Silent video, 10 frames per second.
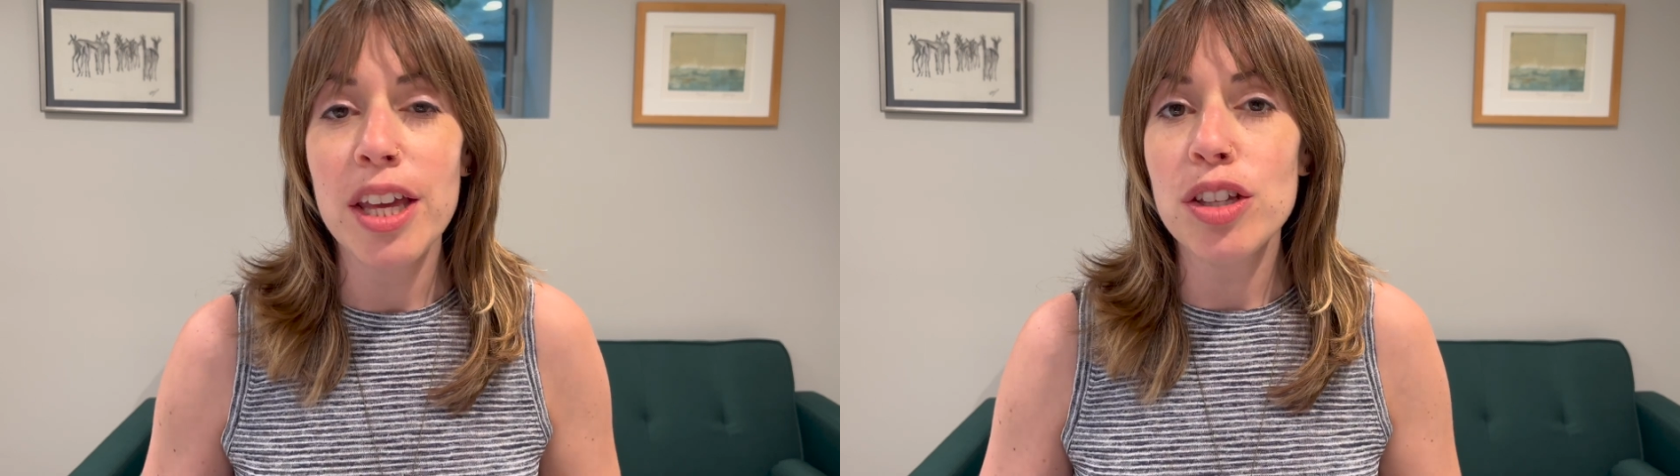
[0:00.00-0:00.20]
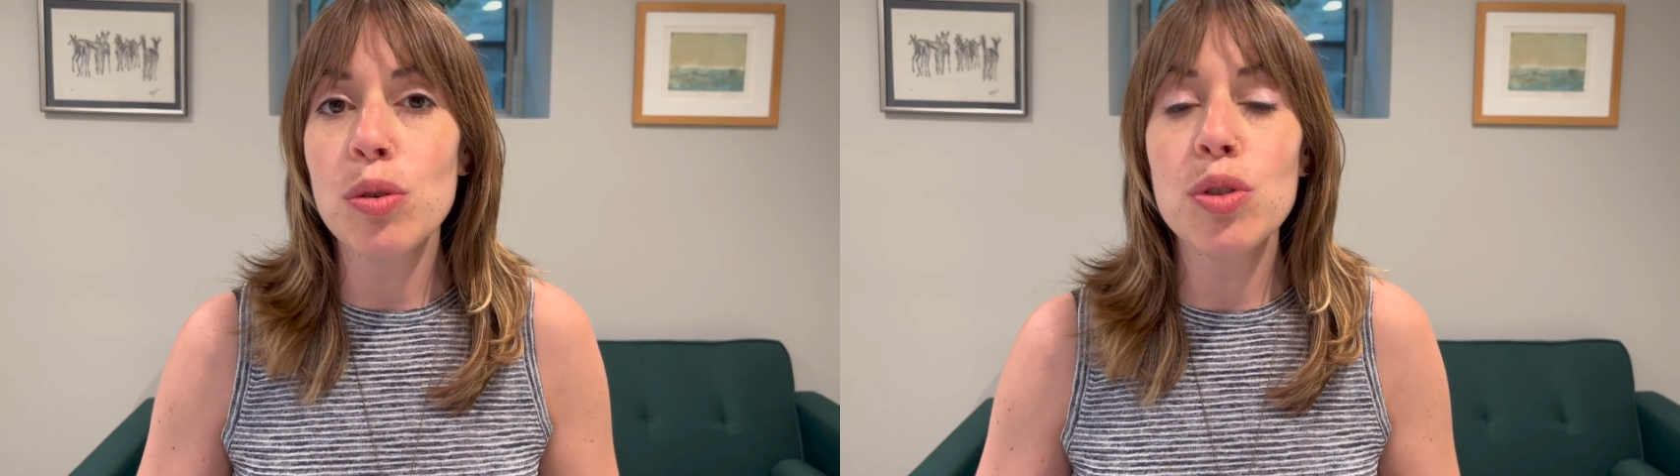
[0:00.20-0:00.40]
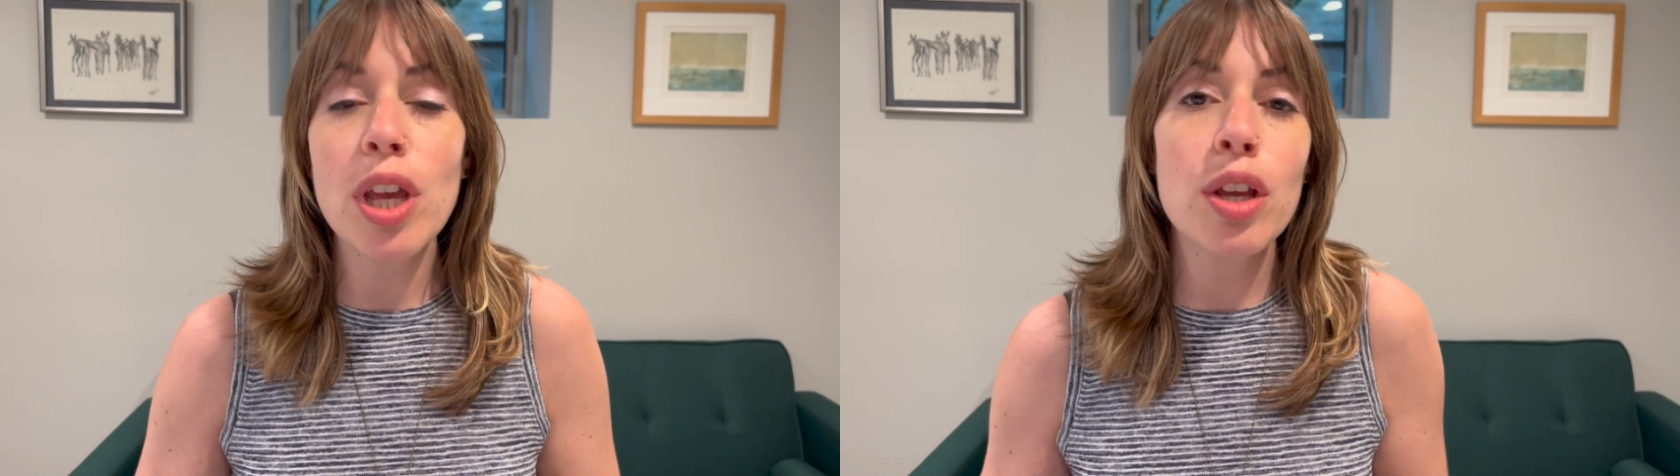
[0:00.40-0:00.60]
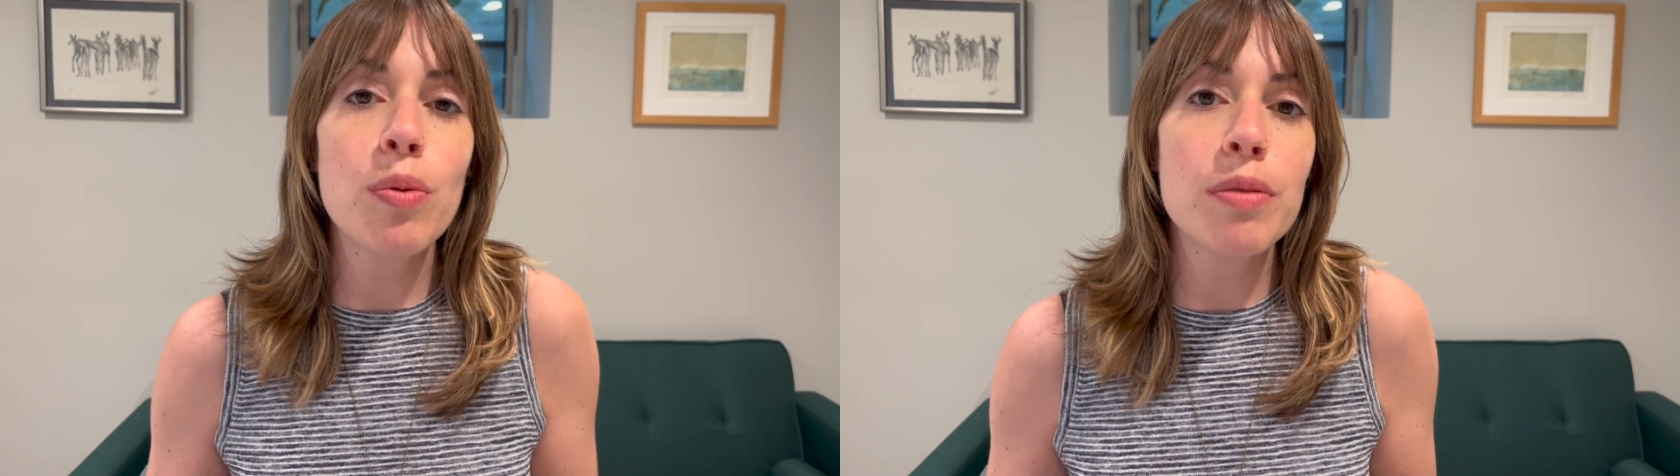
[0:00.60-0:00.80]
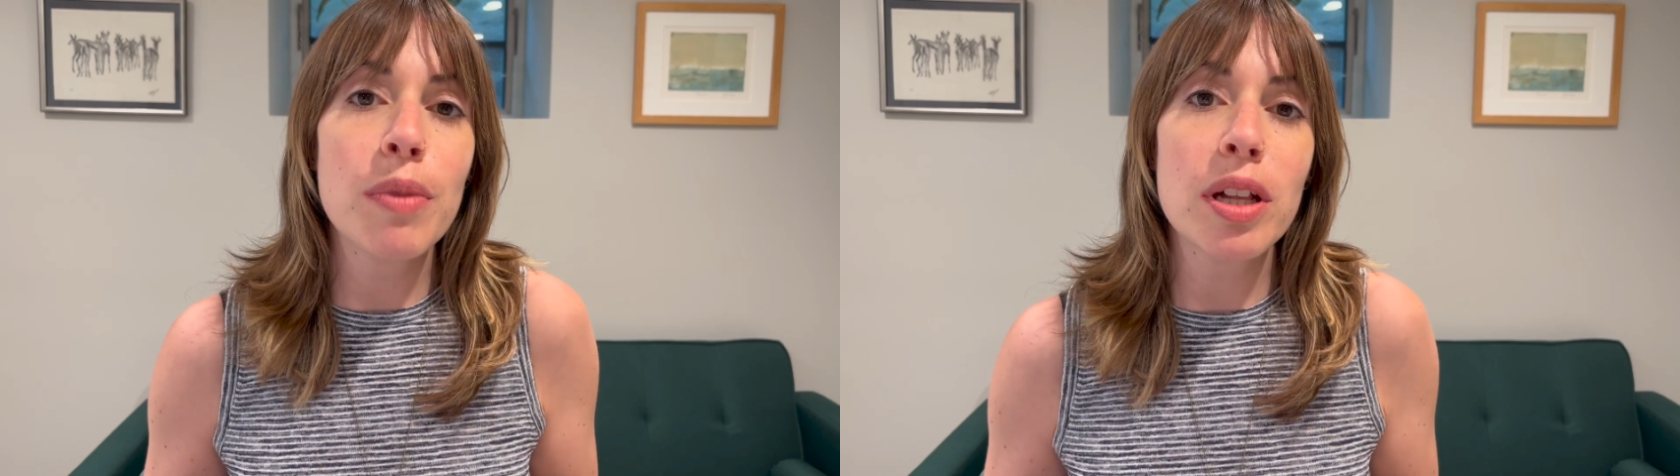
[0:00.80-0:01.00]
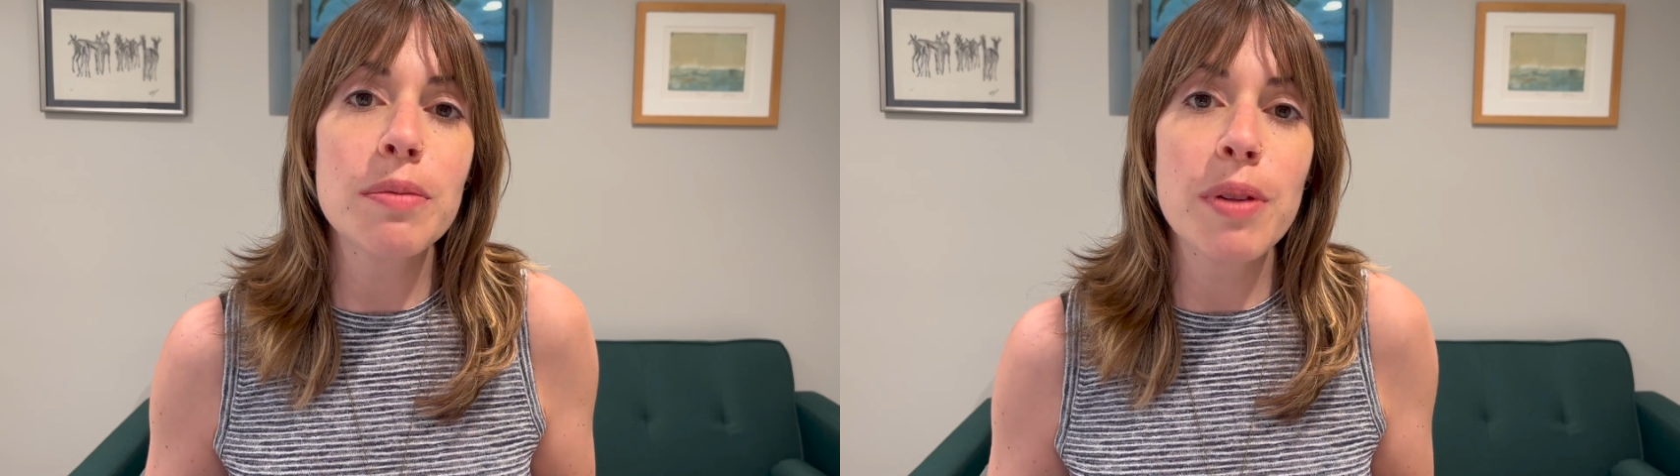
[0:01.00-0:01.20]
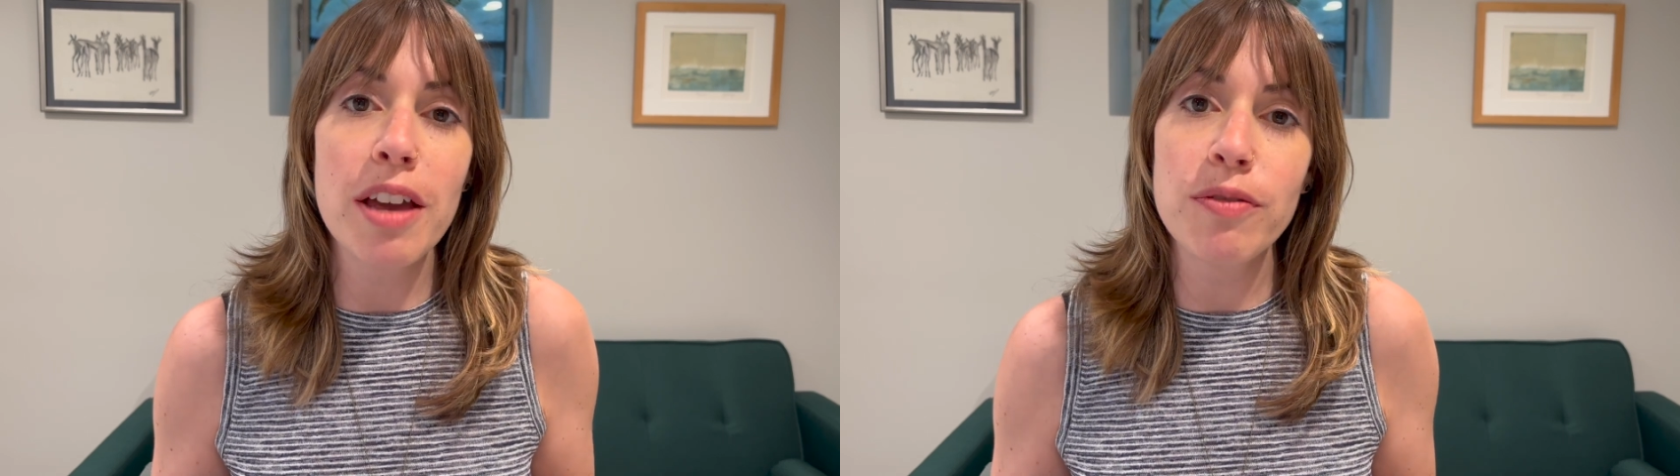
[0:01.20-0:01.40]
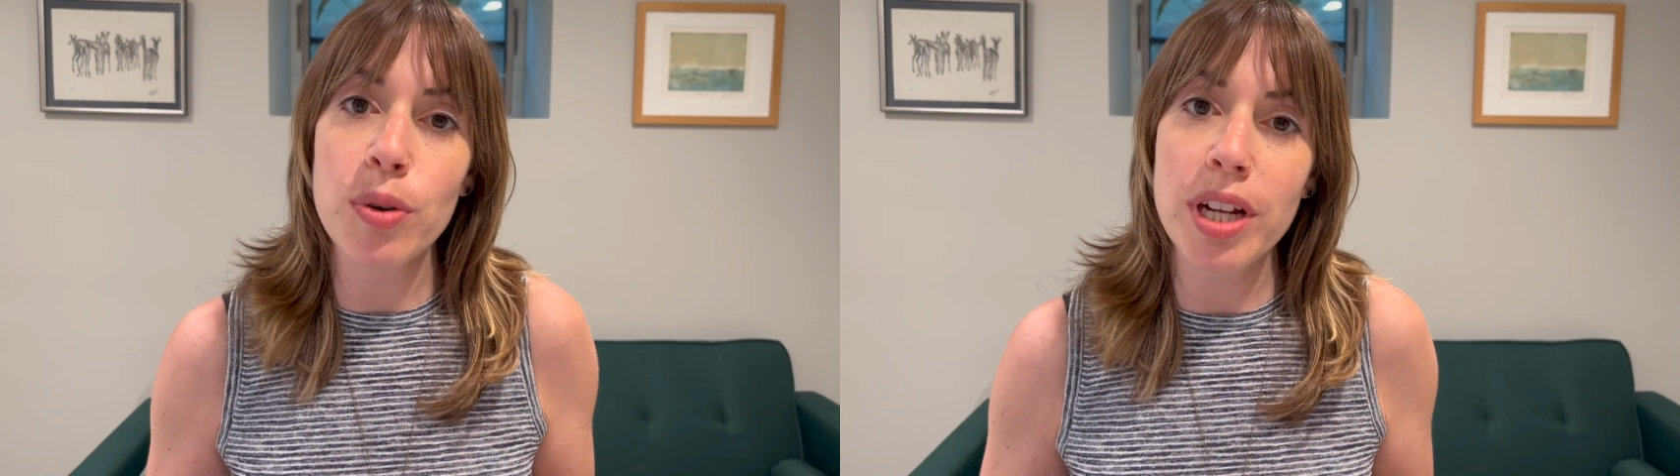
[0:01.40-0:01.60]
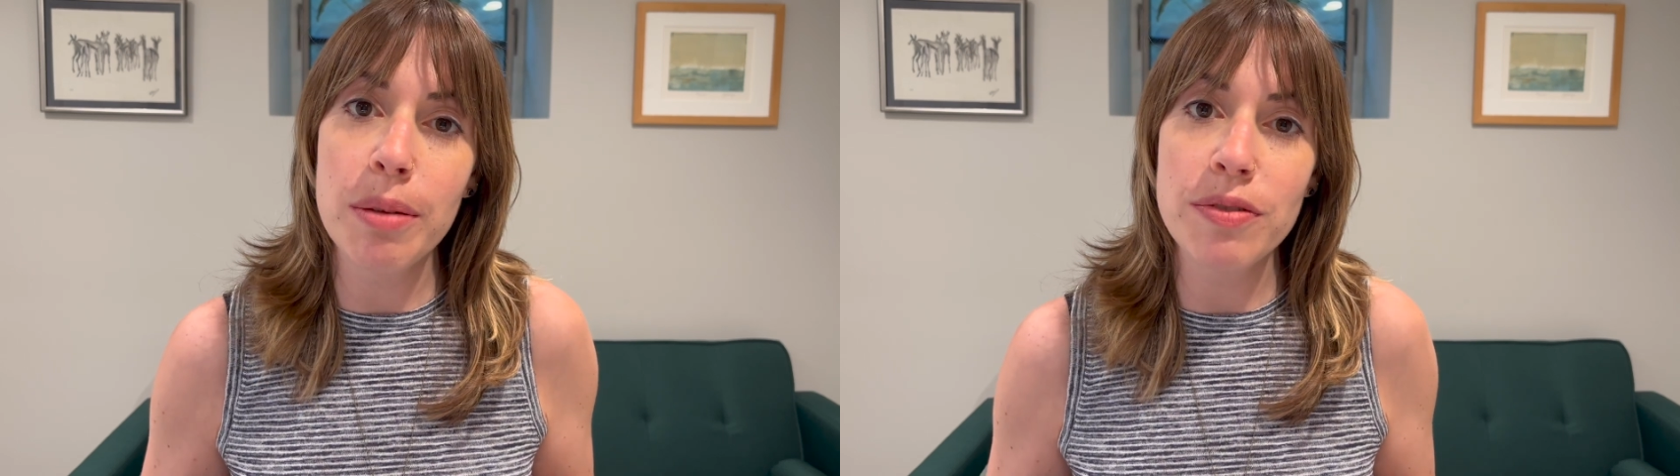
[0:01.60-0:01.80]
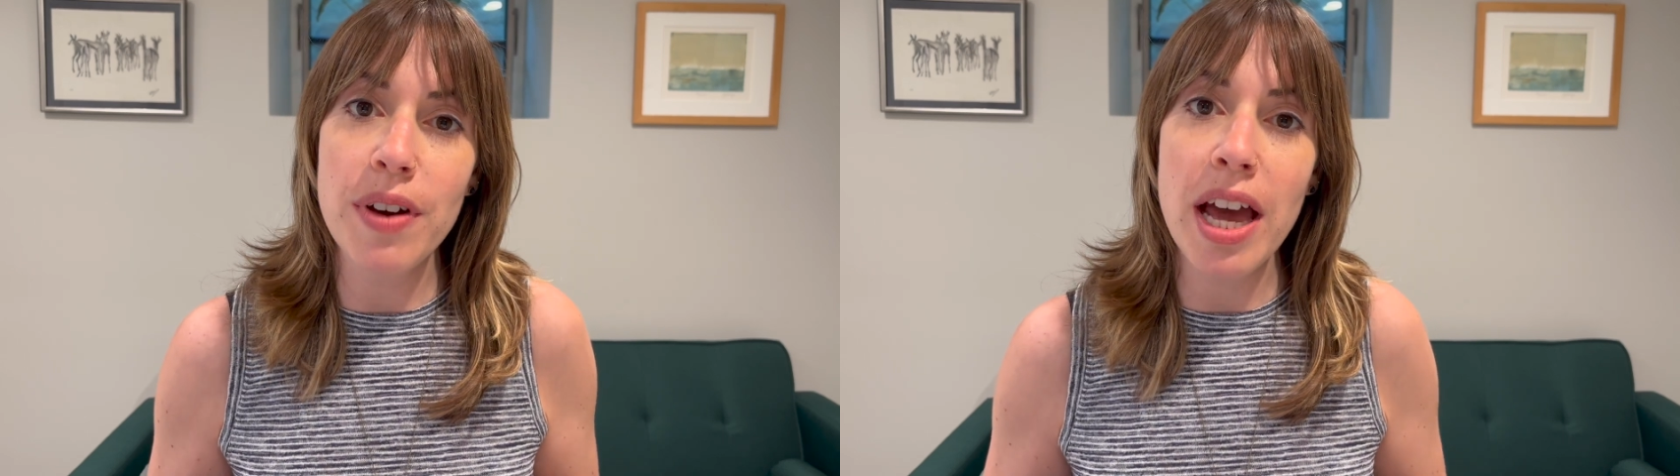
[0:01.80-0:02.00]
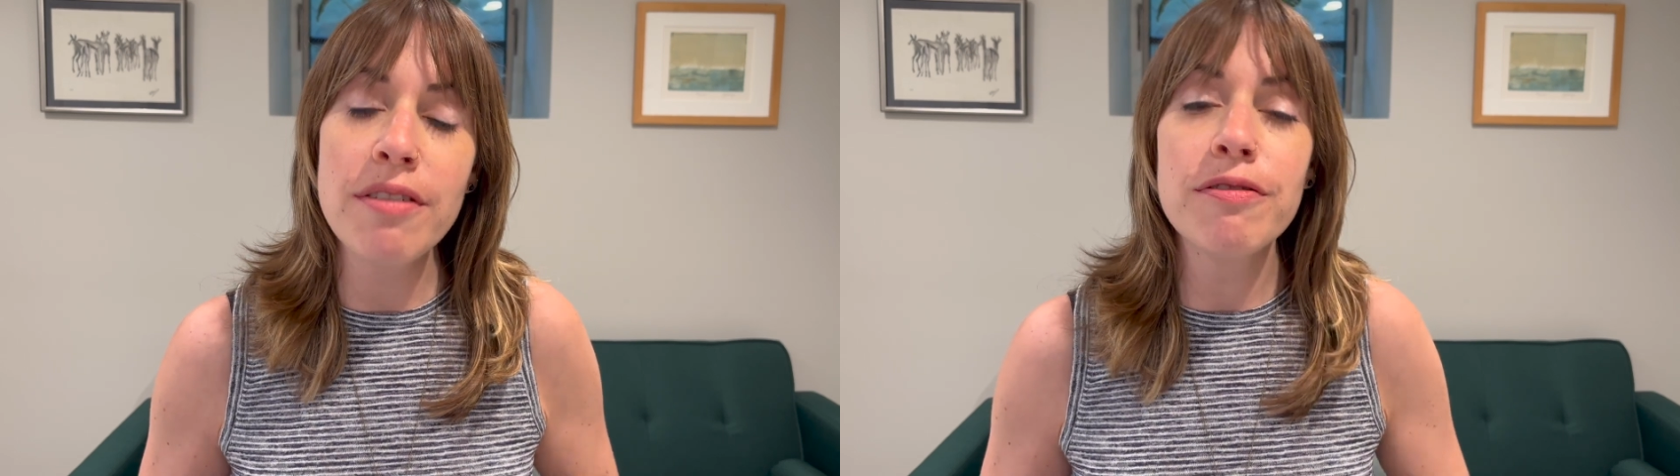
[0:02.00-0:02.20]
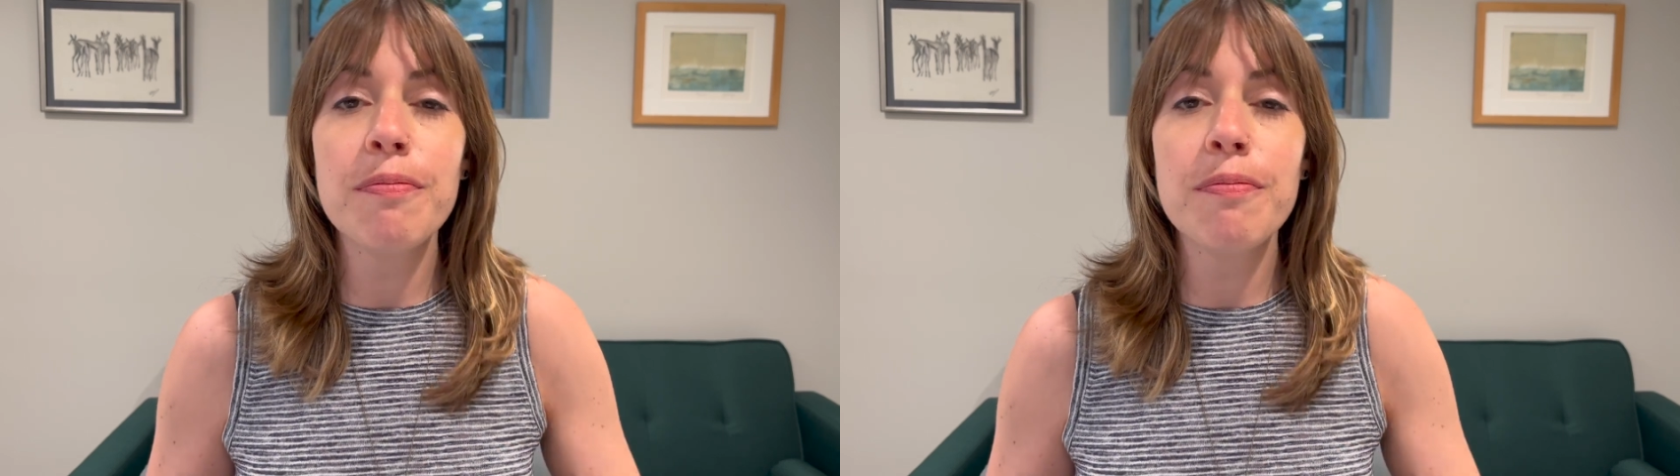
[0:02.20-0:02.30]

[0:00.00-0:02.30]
So say you want to multiply 4 times 5,